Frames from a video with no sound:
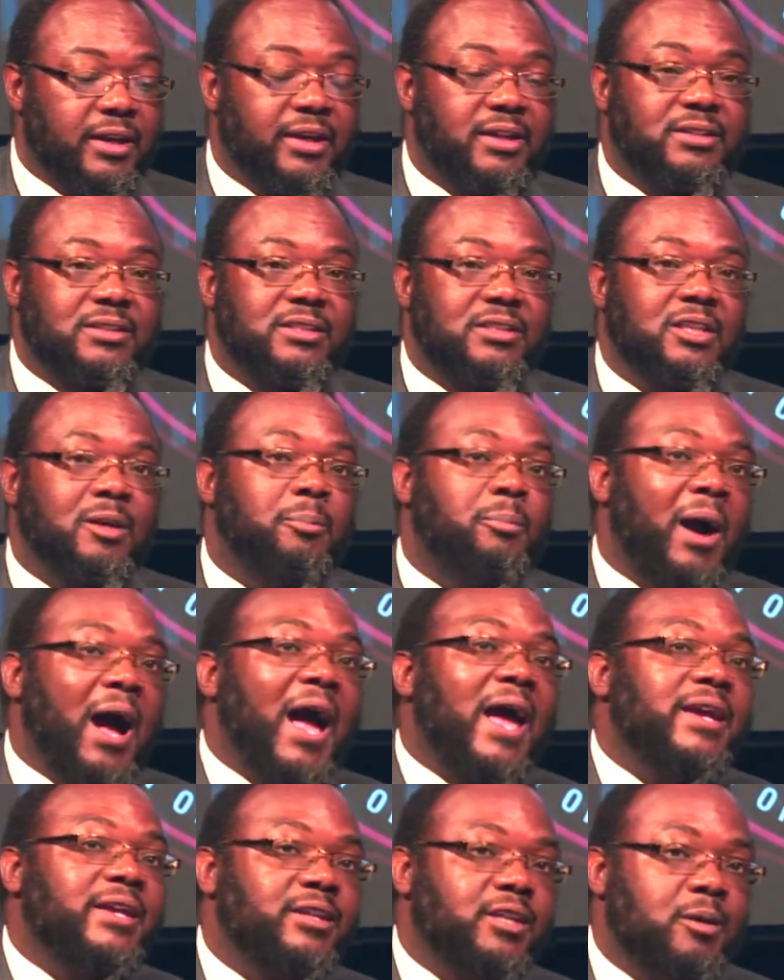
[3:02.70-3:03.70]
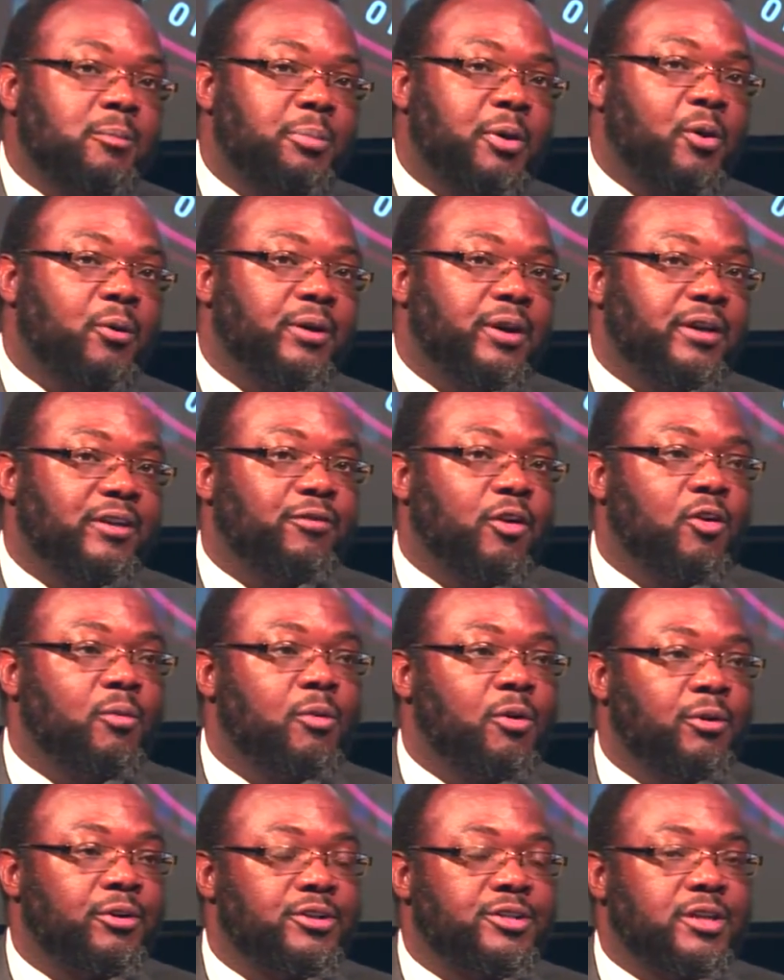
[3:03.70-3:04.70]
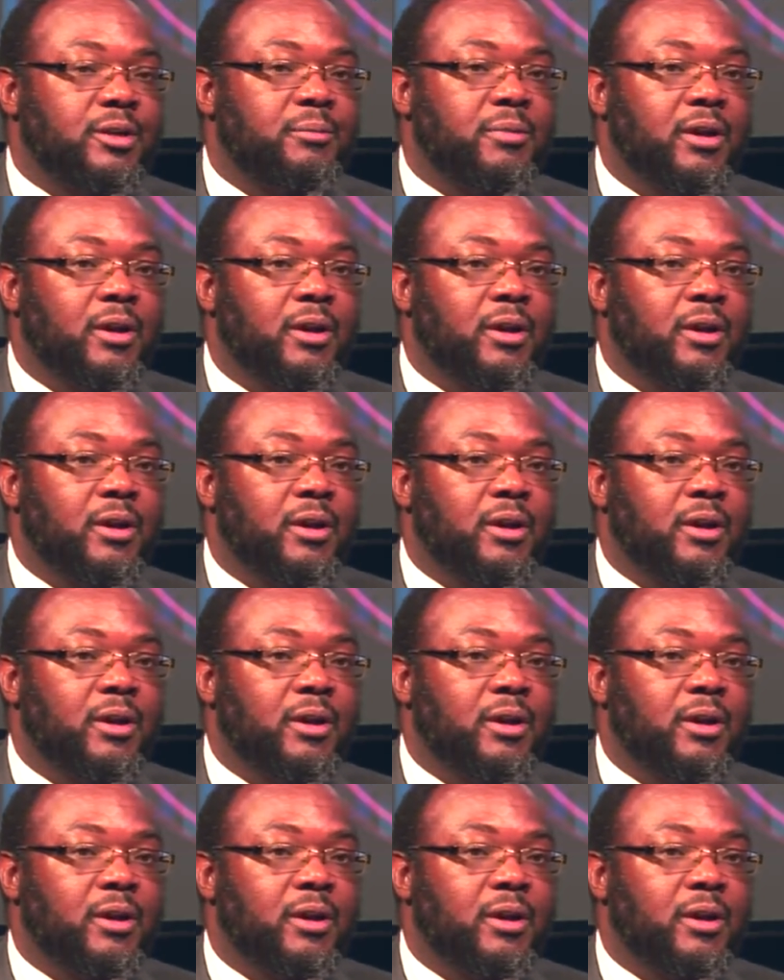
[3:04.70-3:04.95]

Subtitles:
There's the buy it component of home ownership.